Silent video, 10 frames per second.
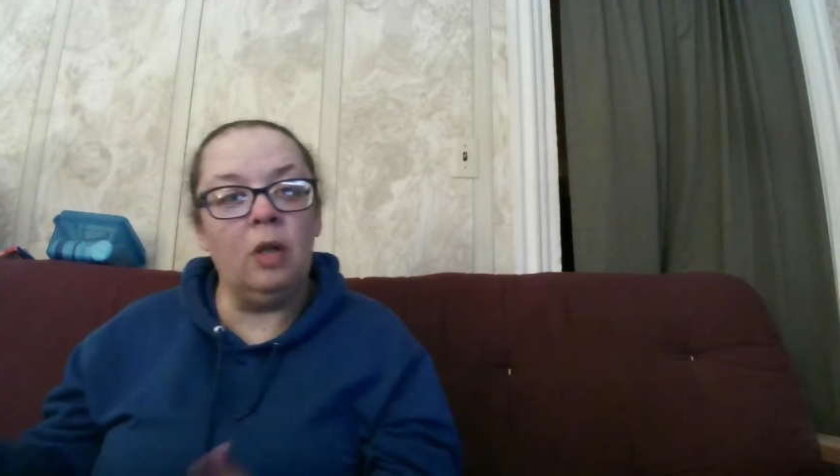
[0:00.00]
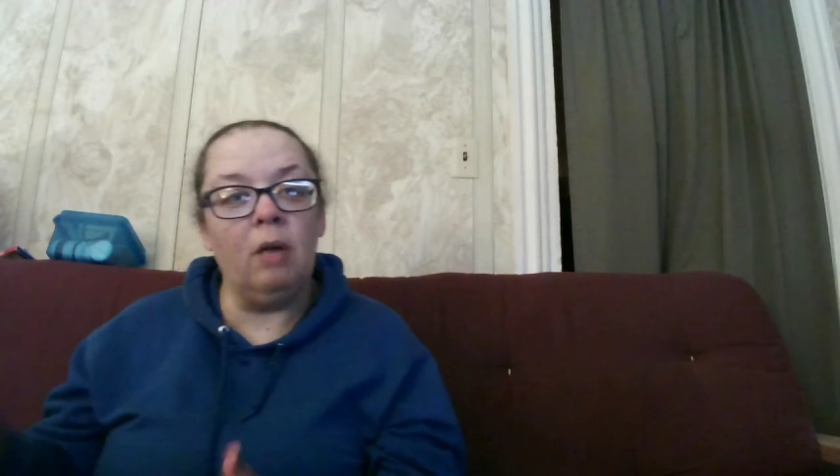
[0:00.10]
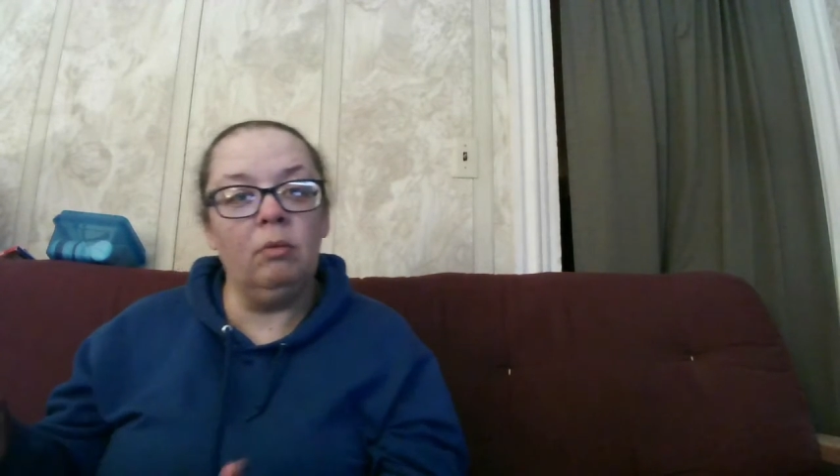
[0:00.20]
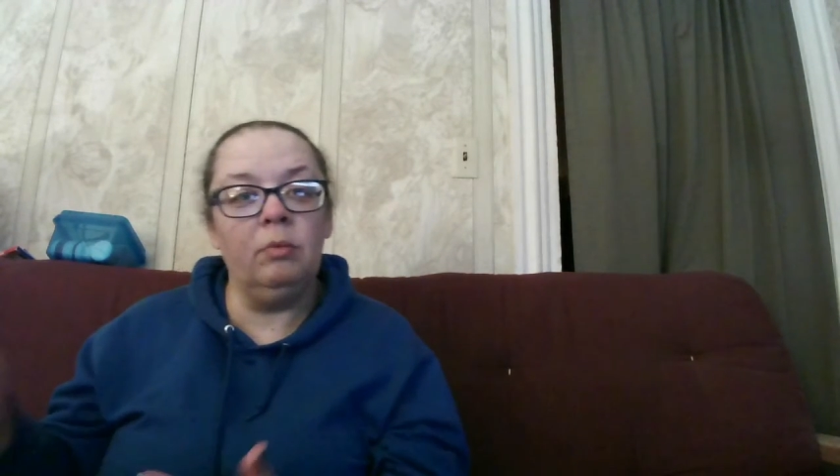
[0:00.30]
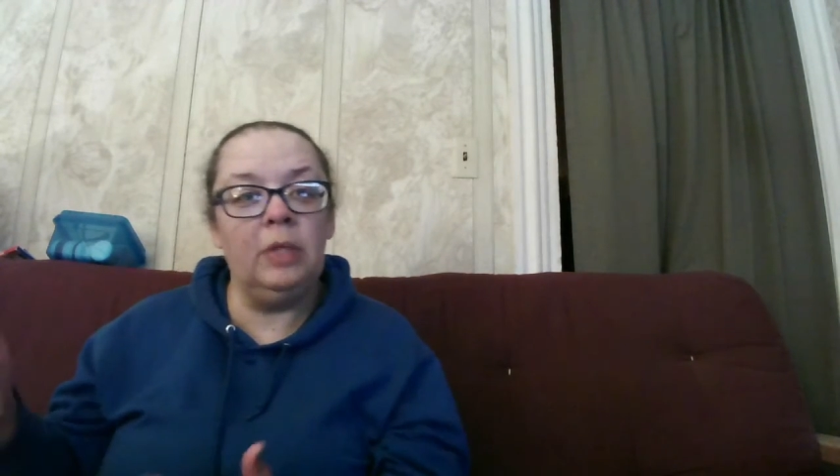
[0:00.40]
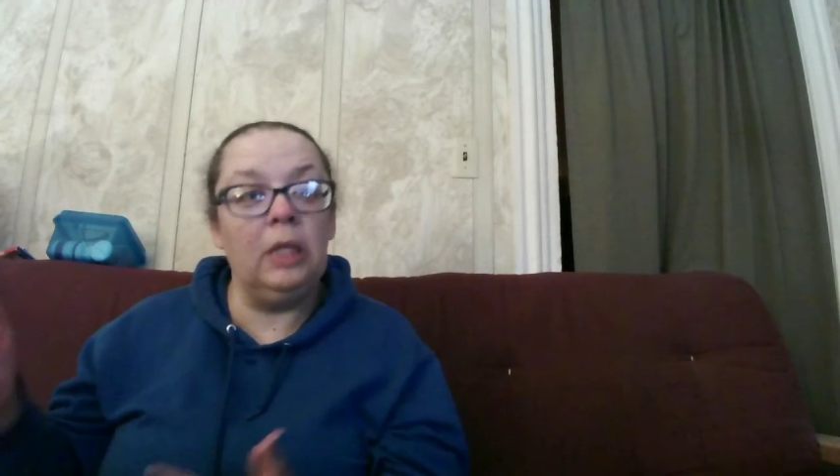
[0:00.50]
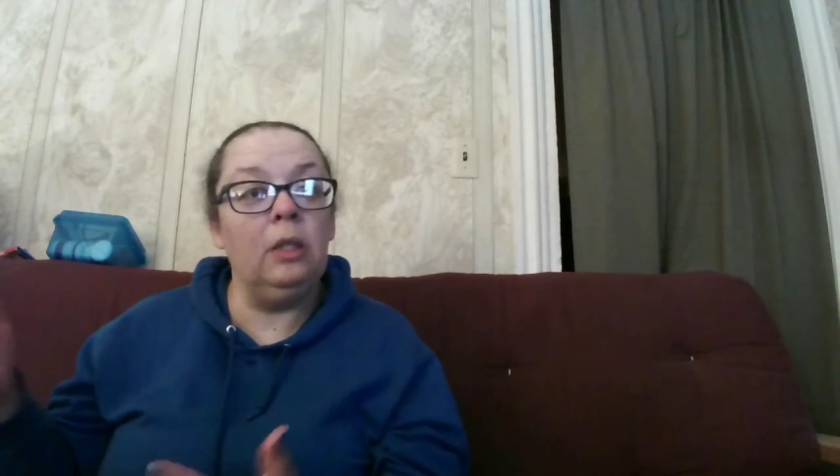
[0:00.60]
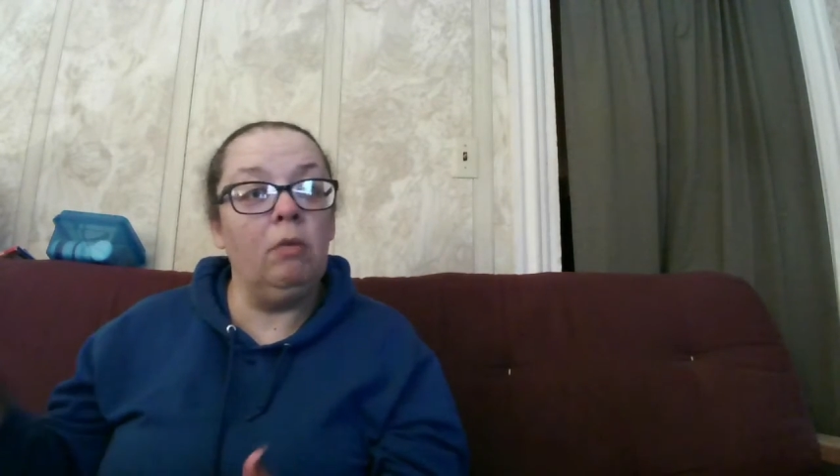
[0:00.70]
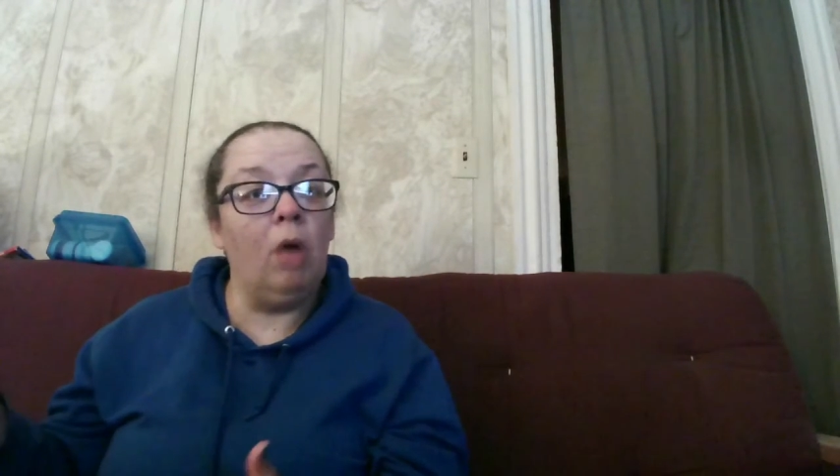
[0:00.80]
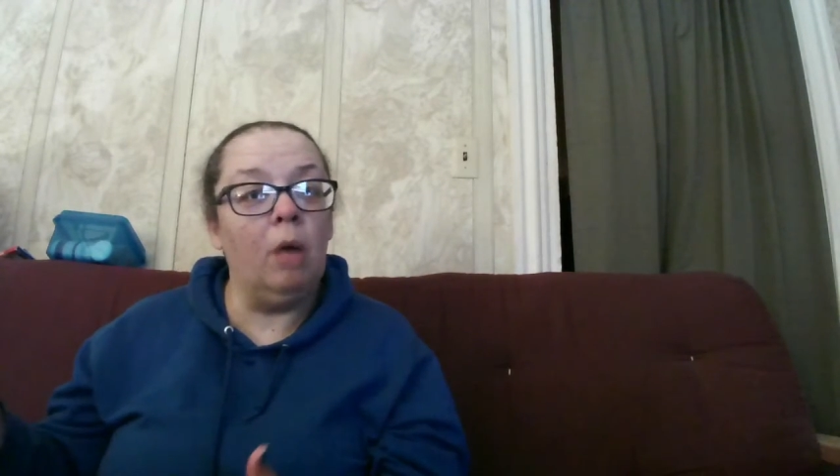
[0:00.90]
not
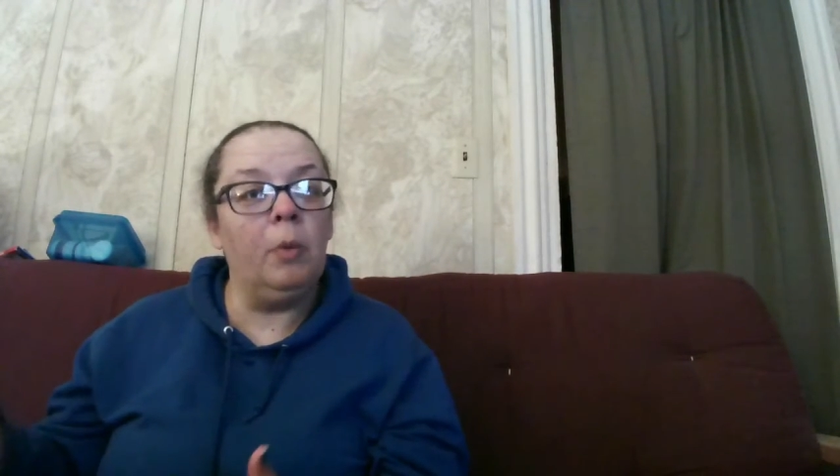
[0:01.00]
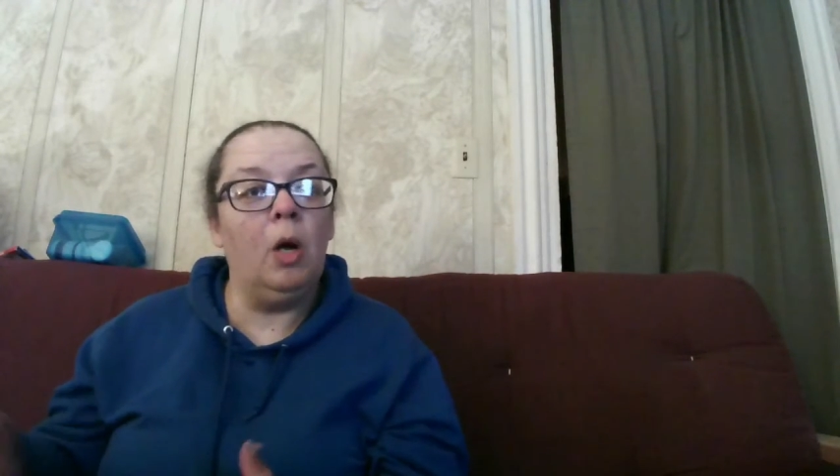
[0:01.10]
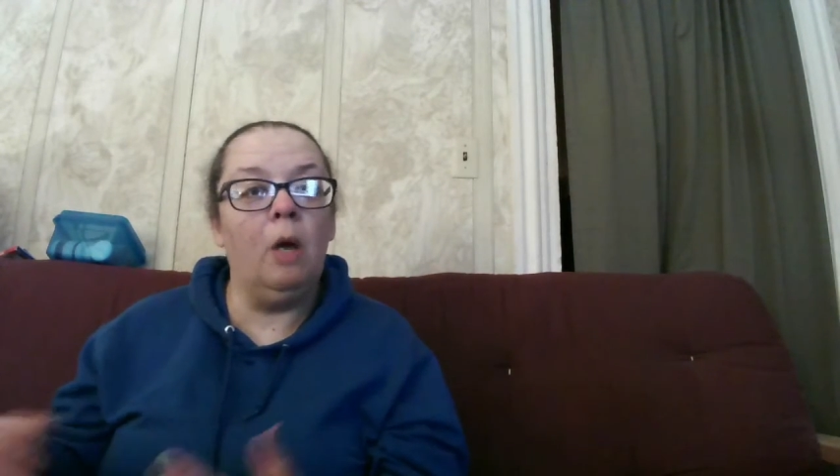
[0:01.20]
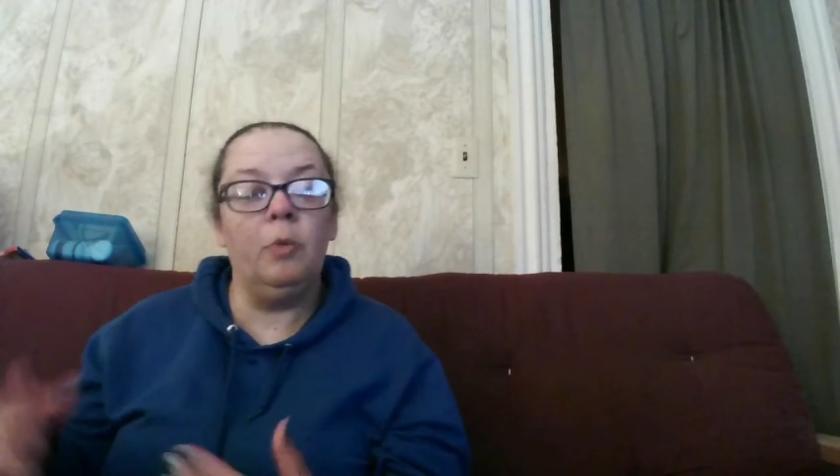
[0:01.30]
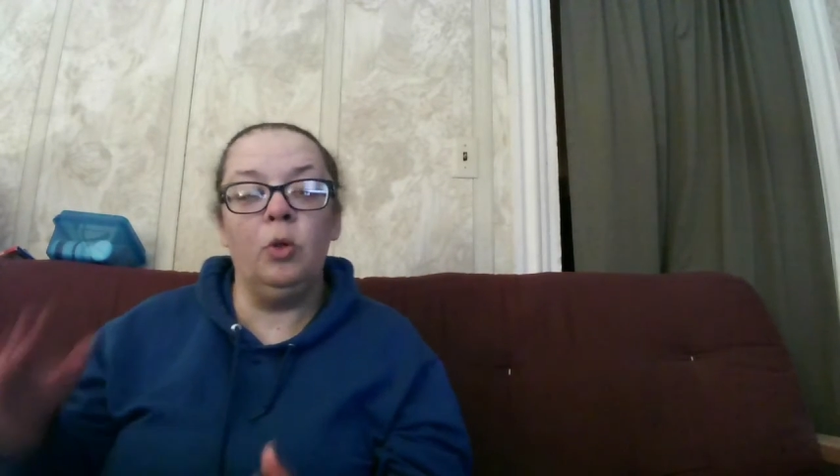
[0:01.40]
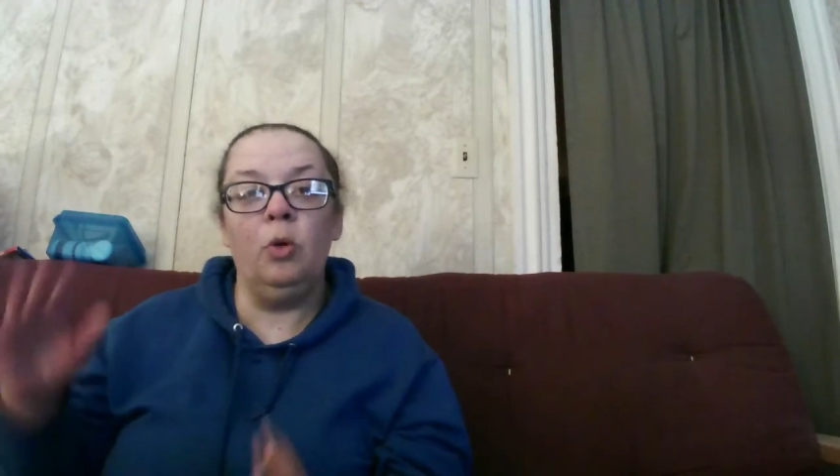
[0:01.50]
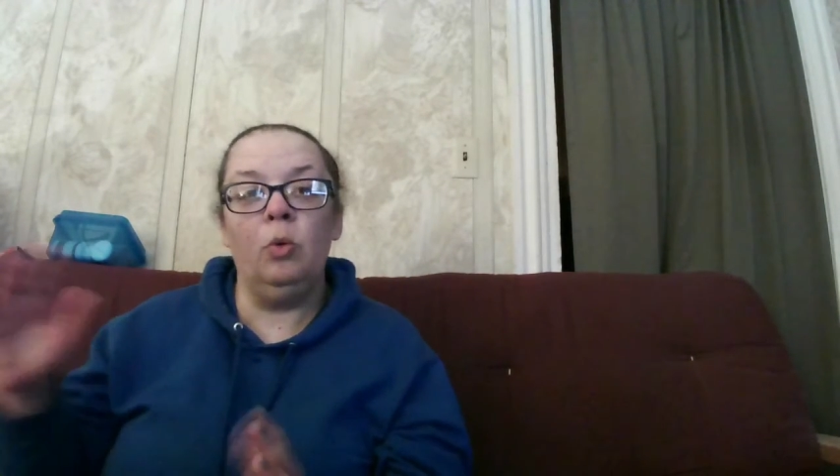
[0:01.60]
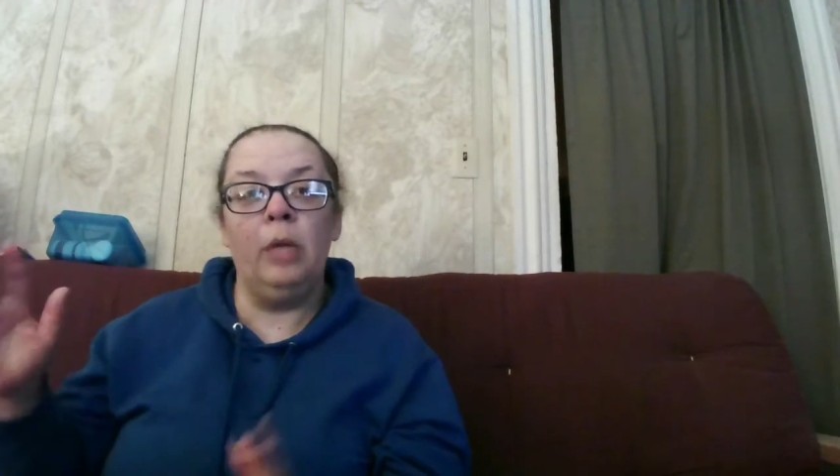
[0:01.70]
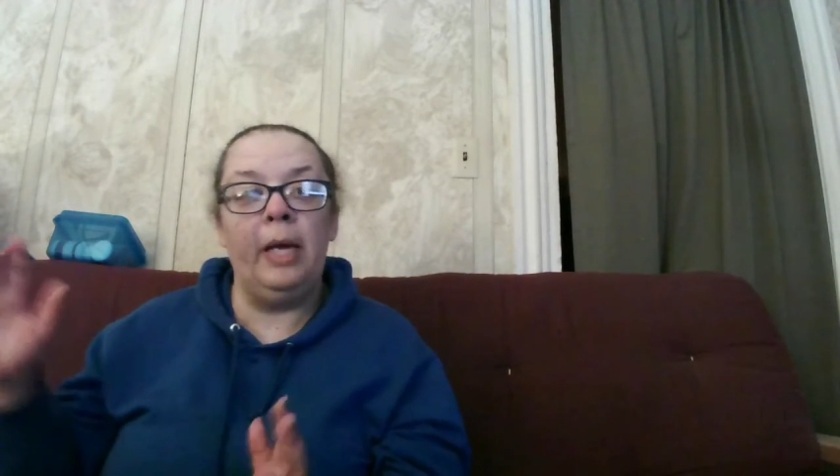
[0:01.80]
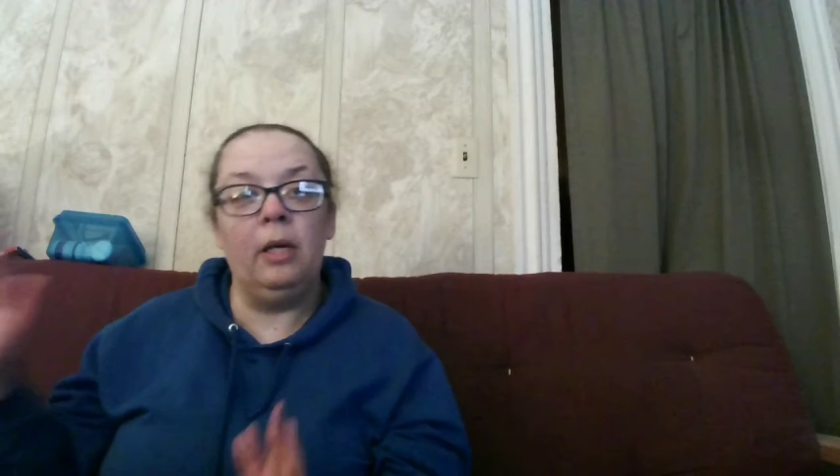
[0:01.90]
silly rom-coms,
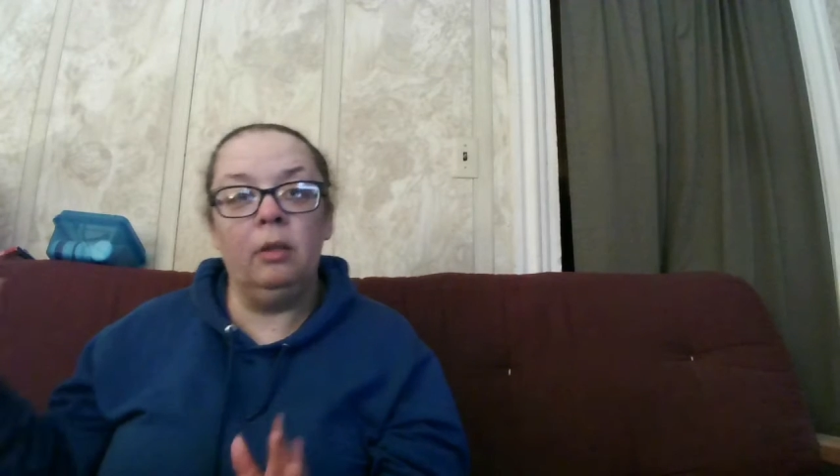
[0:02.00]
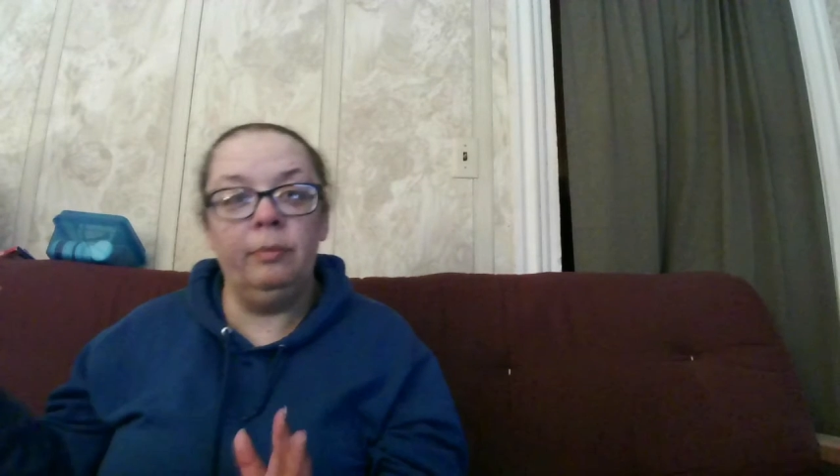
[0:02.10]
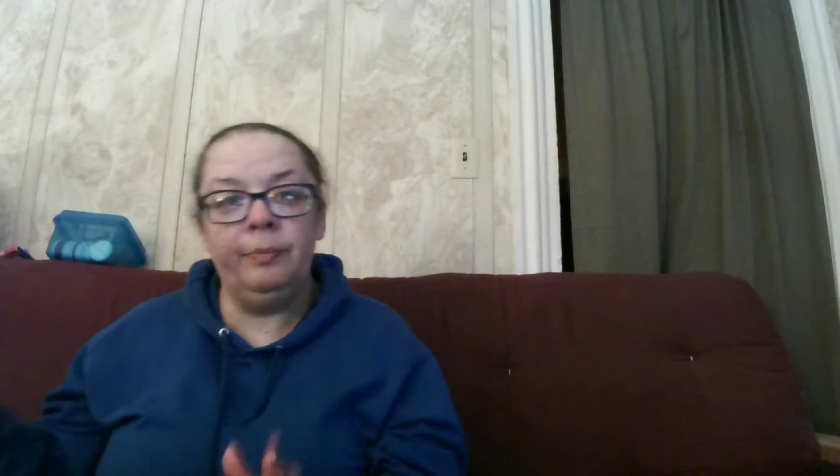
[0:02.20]
like,